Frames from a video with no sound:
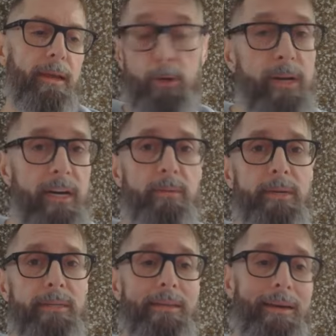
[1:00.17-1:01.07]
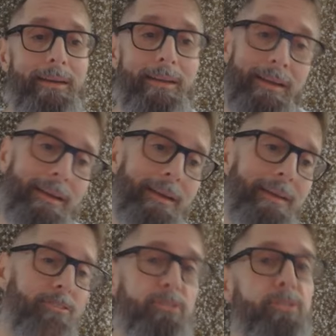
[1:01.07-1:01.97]
If you don't care about that,
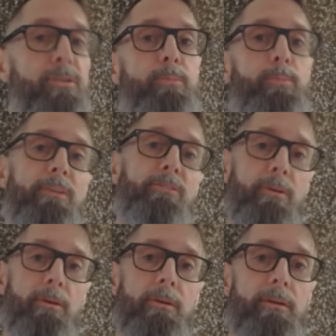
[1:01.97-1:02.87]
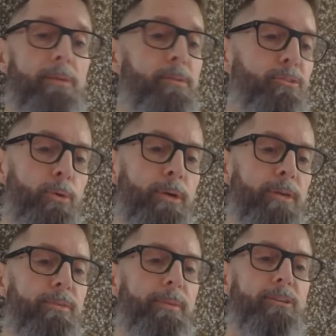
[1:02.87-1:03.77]
just click basic and give it story
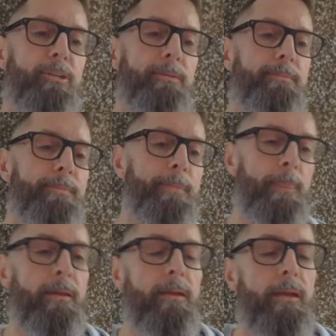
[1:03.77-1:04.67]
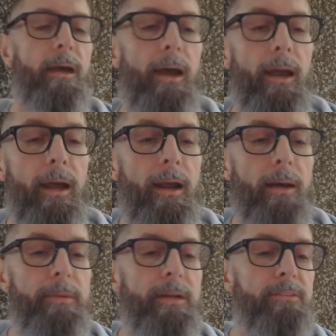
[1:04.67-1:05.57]
information. And
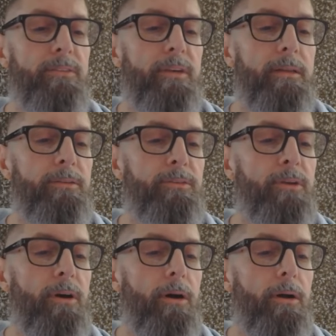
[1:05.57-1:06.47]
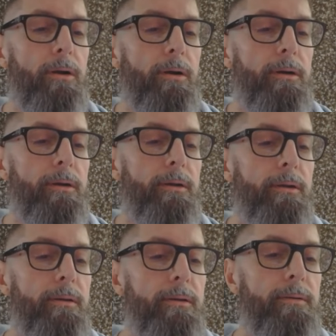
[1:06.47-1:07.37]
I'm going to say this is
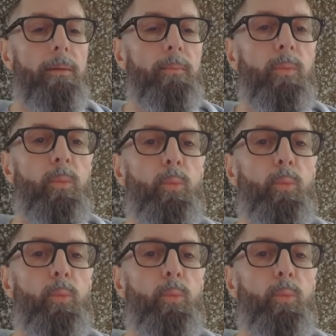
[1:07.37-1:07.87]
called.